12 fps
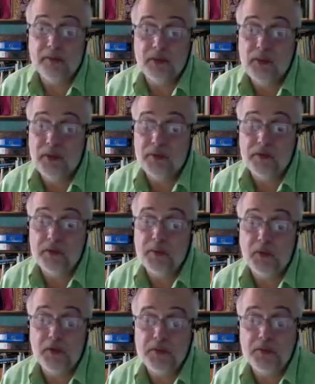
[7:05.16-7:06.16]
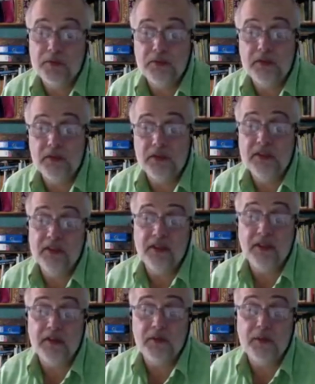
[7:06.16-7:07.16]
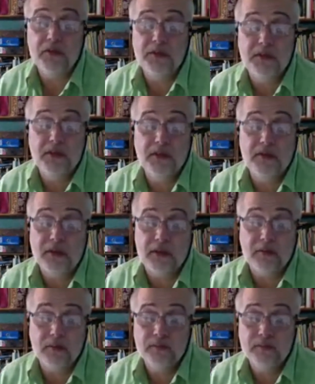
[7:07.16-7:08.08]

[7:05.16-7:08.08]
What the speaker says: whoever's responsible needs to take responsibility for that.